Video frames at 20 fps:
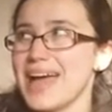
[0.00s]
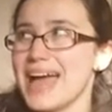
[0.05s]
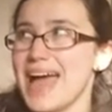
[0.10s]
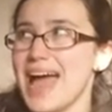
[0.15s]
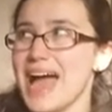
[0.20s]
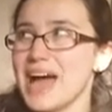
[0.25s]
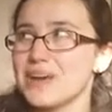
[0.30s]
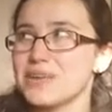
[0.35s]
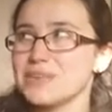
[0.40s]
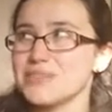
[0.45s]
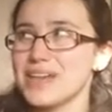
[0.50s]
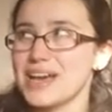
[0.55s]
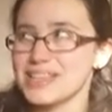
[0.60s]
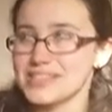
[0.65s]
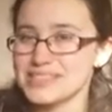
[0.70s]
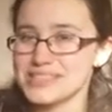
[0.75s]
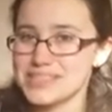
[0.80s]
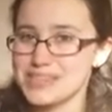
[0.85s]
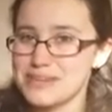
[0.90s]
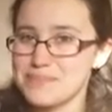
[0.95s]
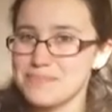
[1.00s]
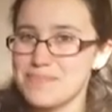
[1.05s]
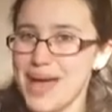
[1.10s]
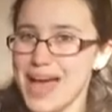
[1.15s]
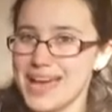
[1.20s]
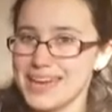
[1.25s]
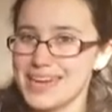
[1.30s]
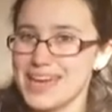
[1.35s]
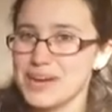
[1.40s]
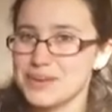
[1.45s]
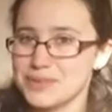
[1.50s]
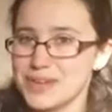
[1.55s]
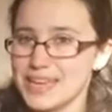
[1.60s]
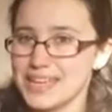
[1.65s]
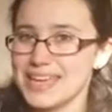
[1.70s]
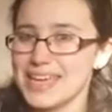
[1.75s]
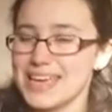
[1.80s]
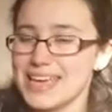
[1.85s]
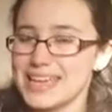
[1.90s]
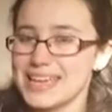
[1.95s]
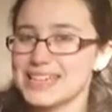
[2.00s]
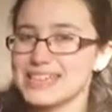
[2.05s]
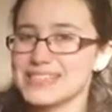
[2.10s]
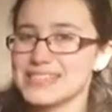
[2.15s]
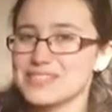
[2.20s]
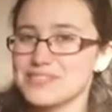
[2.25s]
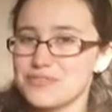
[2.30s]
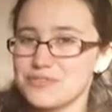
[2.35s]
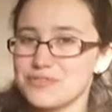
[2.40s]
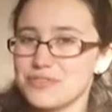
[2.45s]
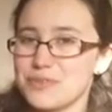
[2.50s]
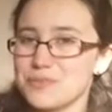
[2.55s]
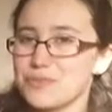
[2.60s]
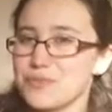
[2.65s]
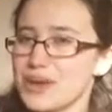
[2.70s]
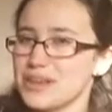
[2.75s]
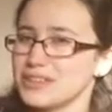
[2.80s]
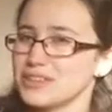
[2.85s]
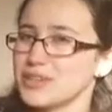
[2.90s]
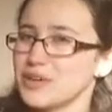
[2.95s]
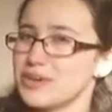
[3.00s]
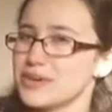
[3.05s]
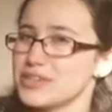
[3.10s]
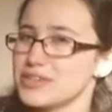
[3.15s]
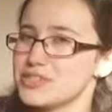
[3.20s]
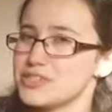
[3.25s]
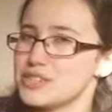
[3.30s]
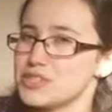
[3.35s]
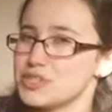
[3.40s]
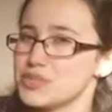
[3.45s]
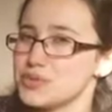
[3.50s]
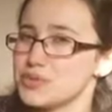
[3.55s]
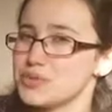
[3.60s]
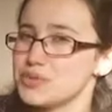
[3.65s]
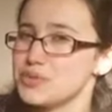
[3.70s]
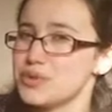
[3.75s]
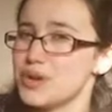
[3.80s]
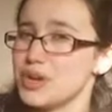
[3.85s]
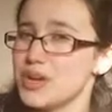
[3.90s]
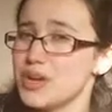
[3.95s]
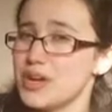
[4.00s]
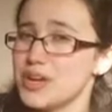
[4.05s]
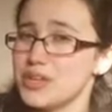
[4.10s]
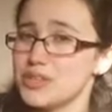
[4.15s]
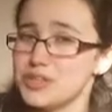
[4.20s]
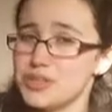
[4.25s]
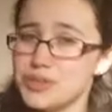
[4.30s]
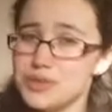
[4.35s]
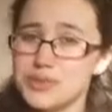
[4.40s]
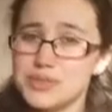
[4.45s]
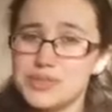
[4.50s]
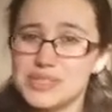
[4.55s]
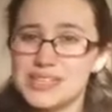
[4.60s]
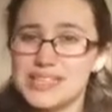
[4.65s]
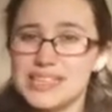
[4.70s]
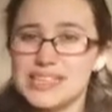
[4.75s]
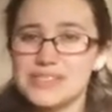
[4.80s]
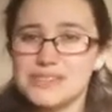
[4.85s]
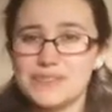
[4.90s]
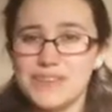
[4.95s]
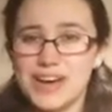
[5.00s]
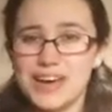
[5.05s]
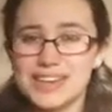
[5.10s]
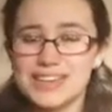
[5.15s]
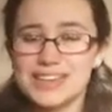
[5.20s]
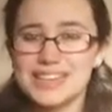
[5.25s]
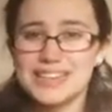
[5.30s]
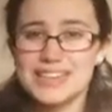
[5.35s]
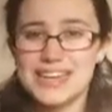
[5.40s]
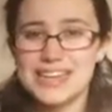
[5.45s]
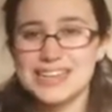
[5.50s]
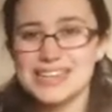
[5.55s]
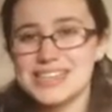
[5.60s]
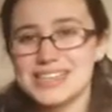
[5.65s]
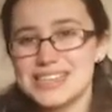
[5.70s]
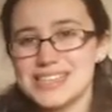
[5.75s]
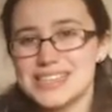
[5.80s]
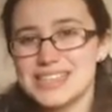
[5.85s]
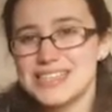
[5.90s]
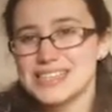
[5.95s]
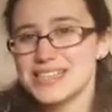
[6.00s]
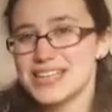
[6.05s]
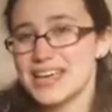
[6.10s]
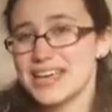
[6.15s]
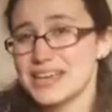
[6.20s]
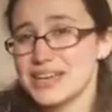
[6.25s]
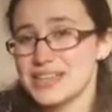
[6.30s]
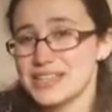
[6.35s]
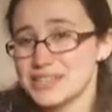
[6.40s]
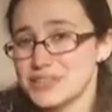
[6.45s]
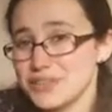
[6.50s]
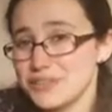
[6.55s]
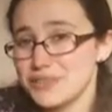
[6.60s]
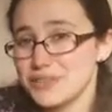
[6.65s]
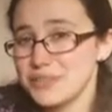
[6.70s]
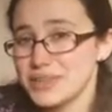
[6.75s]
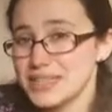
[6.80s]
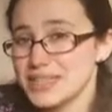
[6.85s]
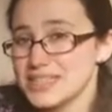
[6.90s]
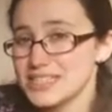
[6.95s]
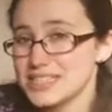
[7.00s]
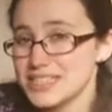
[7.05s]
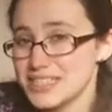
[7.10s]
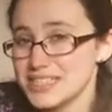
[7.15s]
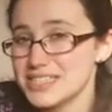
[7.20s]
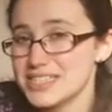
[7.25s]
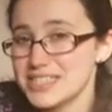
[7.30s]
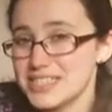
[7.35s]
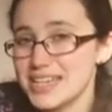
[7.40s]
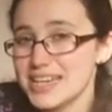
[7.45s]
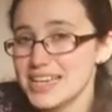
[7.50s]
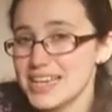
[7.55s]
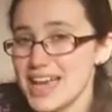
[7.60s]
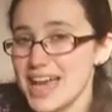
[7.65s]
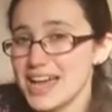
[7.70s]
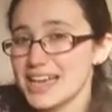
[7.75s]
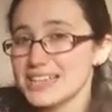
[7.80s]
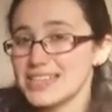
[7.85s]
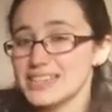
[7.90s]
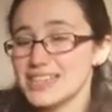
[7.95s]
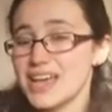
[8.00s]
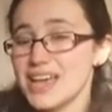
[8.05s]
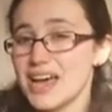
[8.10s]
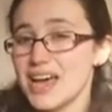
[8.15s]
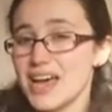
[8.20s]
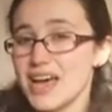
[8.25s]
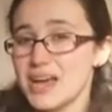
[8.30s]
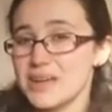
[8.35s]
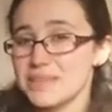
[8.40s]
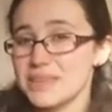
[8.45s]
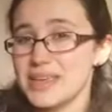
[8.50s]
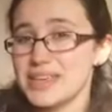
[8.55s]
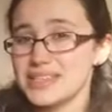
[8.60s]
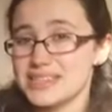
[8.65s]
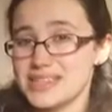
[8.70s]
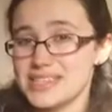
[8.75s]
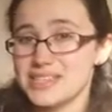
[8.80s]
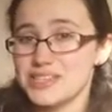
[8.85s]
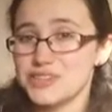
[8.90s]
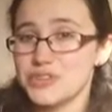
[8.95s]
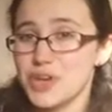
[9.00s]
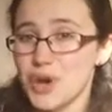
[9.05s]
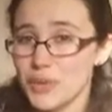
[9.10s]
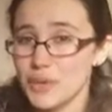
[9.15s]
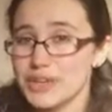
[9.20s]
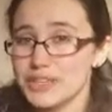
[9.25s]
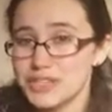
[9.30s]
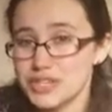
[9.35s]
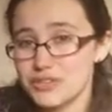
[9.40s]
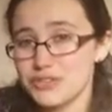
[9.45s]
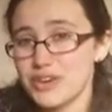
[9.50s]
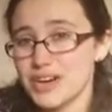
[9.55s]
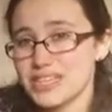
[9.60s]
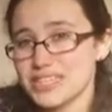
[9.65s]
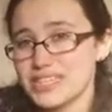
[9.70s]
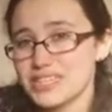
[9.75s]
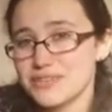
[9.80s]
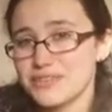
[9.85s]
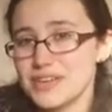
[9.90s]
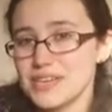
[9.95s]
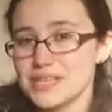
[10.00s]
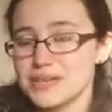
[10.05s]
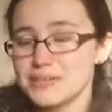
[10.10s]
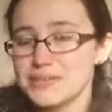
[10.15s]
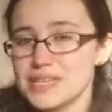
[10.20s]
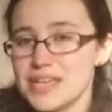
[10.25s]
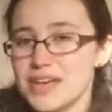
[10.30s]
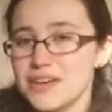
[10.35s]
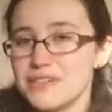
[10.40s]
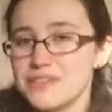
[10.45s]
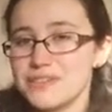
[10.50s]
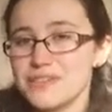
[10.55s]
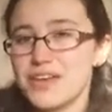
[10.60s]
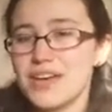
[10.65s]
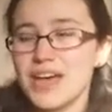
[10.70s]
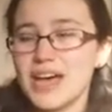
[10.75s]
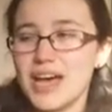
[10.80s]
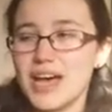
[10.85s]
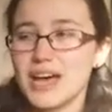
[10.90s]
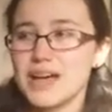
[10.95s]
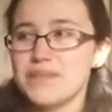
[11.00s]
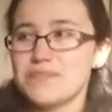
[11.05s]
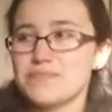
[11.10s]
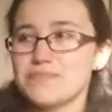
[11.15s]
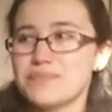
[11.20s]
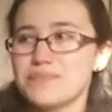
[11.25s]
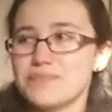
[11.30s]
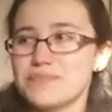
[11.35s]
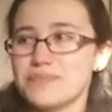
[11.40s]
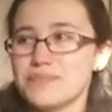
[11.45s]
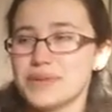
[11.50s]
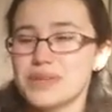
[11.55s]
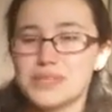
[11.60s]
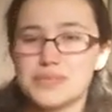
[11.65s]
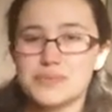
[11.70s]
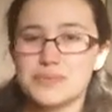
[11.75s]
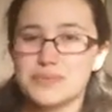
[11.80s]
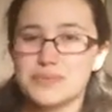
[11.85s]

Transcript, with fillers: how that's going to pan out. Like, is Cromwell going to use these violent tendencies that it's often been suggested that he has? Um, is he going to try to defend himself? Um, because